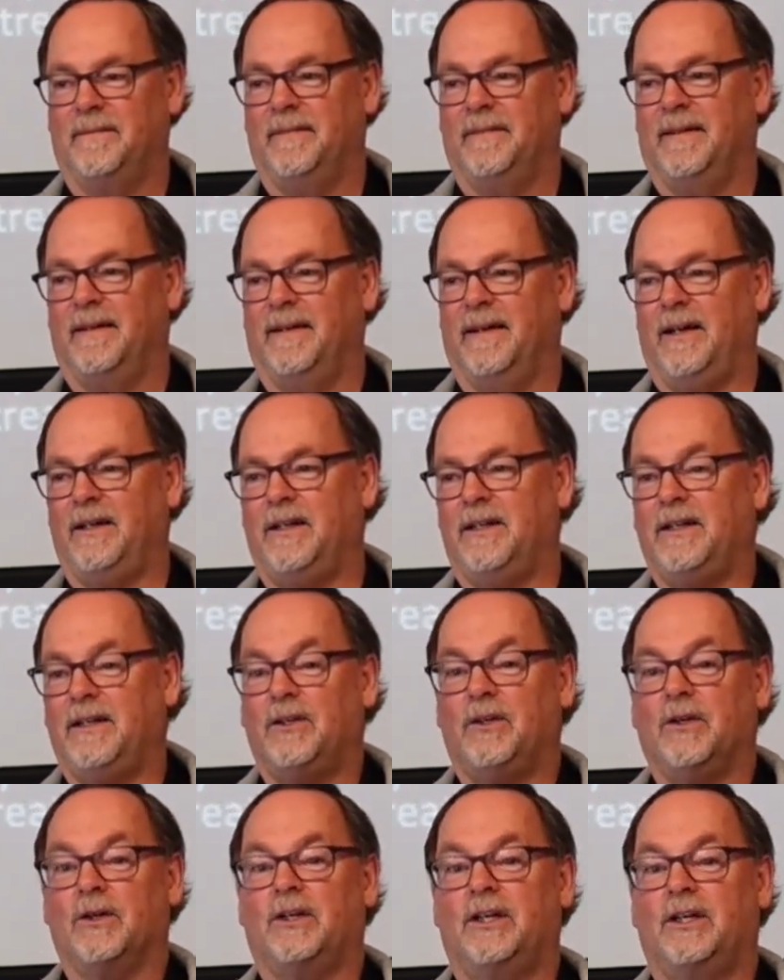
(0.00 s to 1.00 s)
How do you think
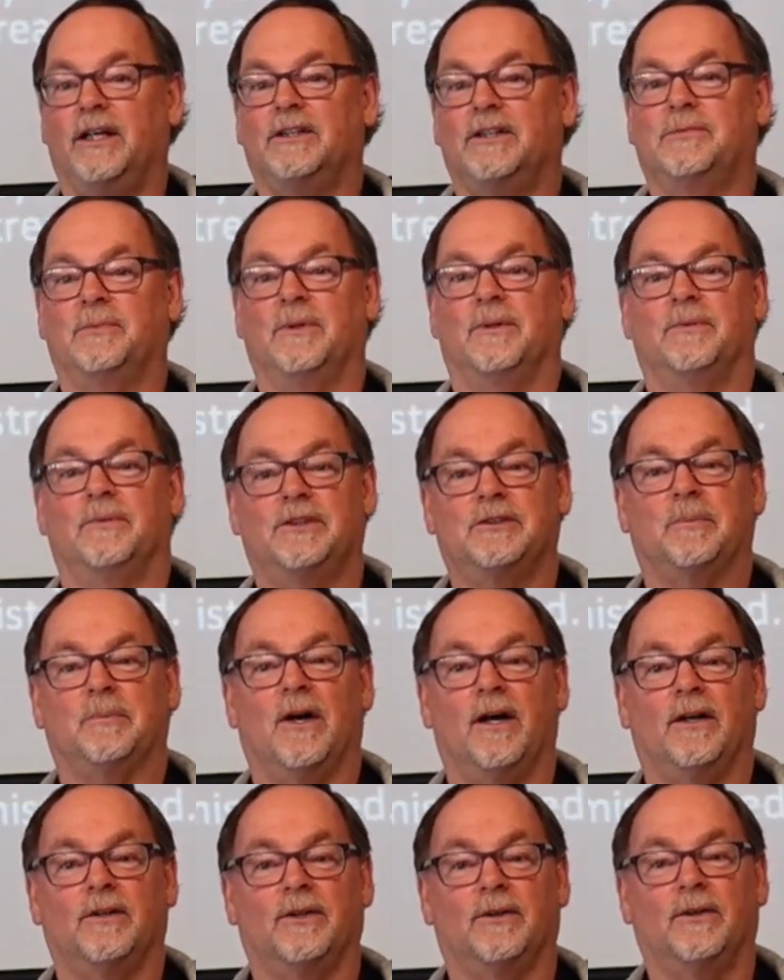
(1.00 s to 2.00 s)
your kids would
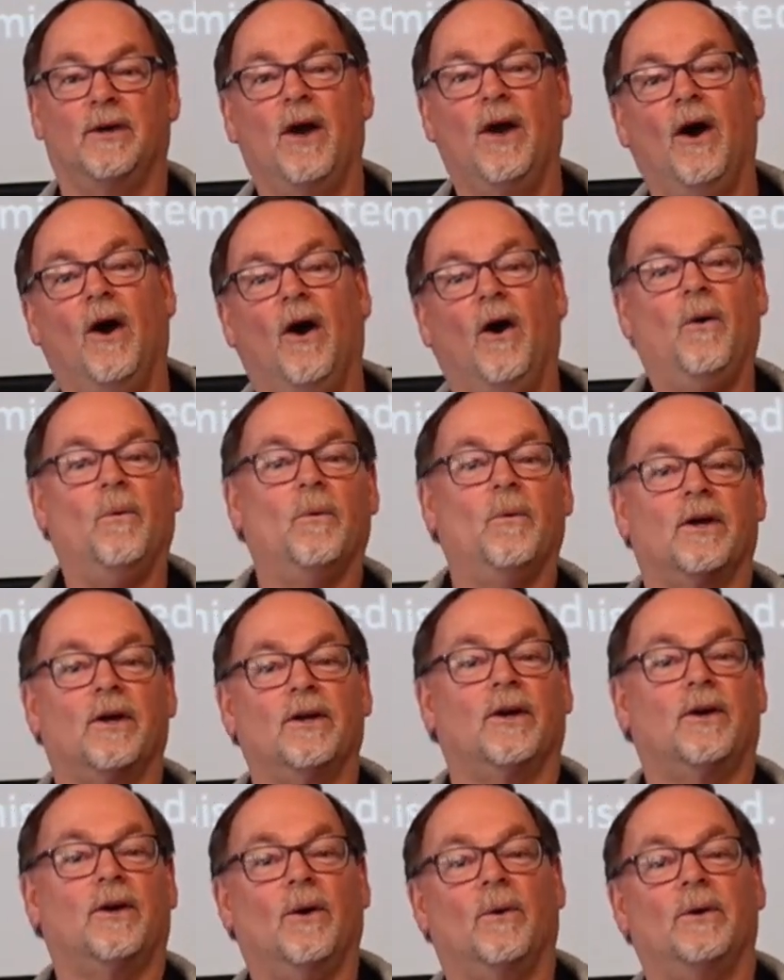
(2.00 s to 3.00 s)
respond to, oh, we're going
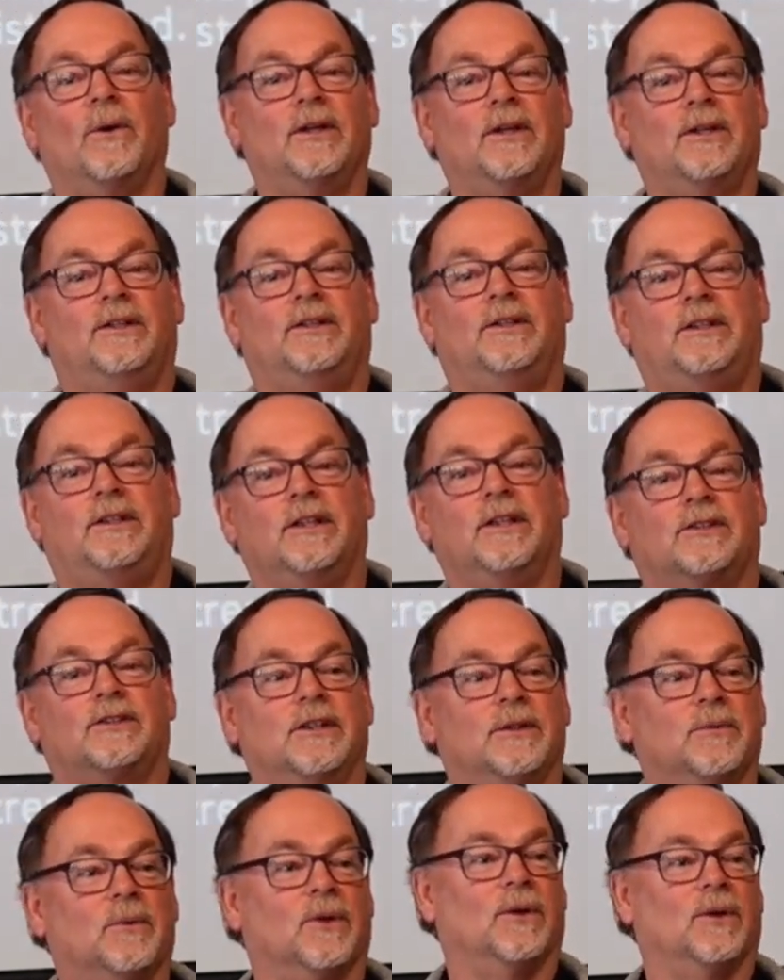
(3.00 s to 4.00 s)
to go to
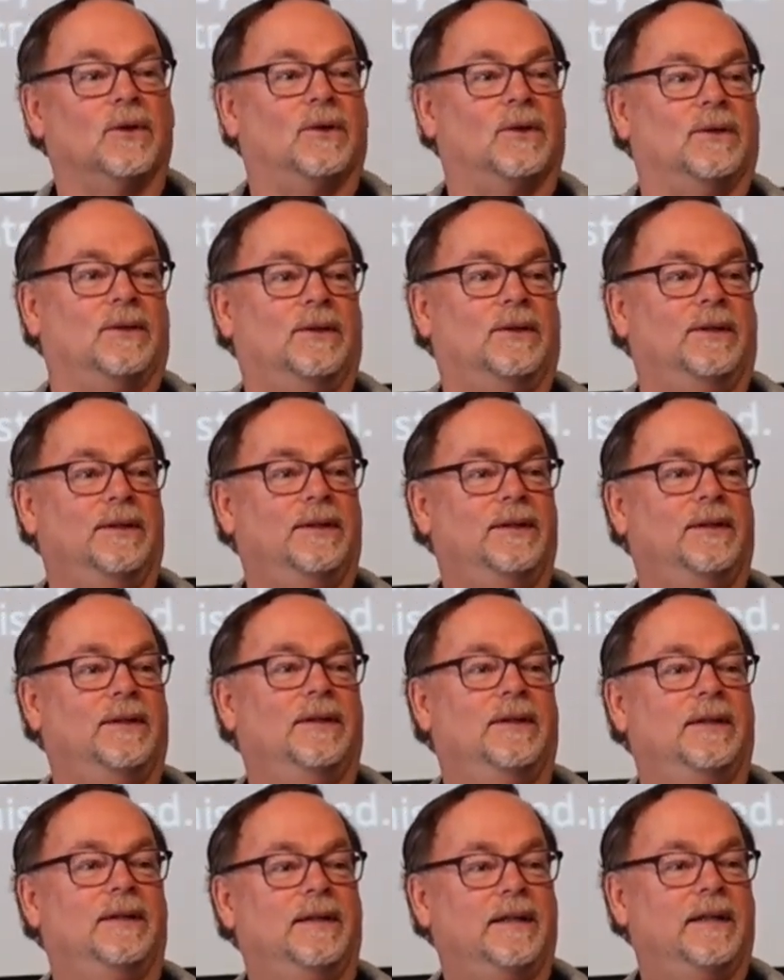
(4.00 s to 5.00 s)
Disney World
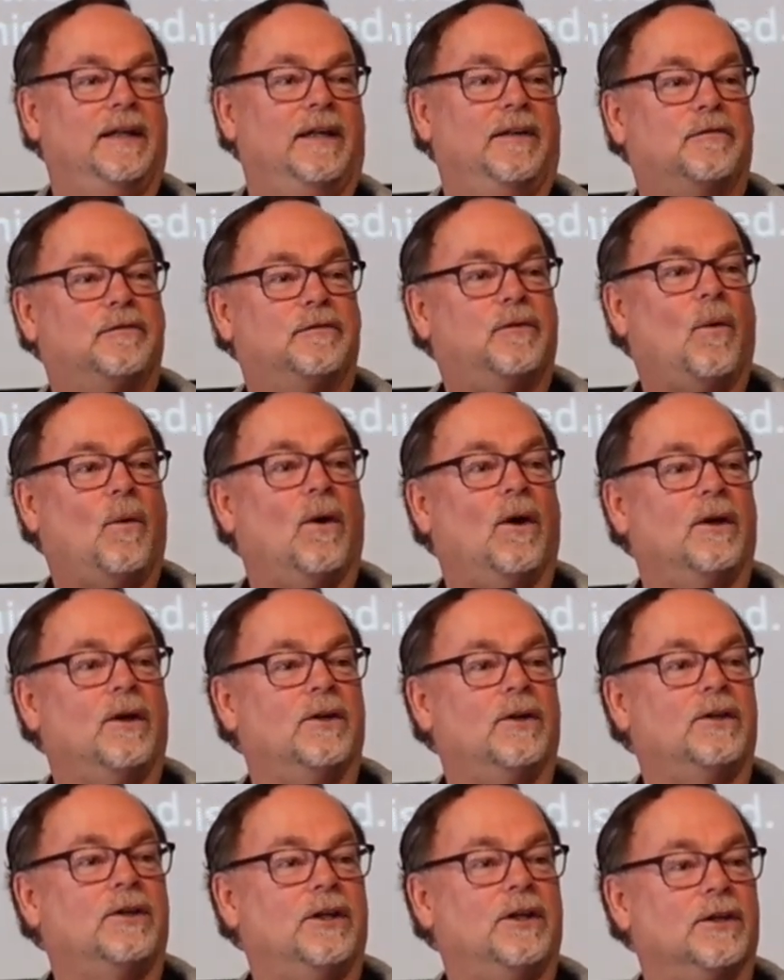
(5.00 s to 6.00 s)
in
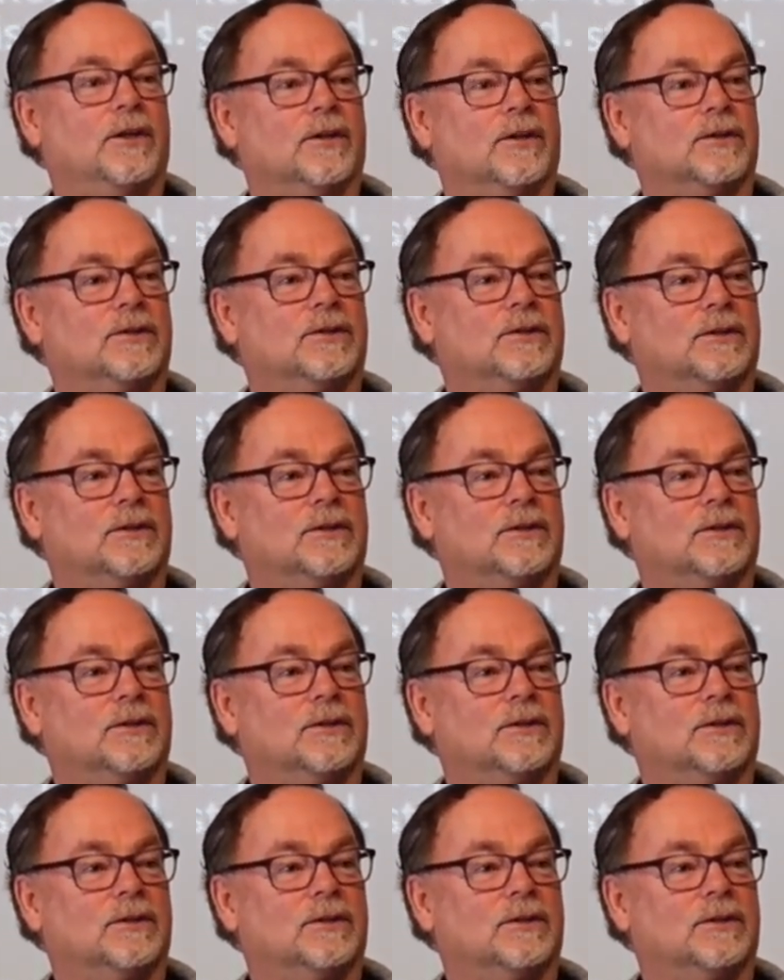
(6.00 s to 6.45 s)
400 years?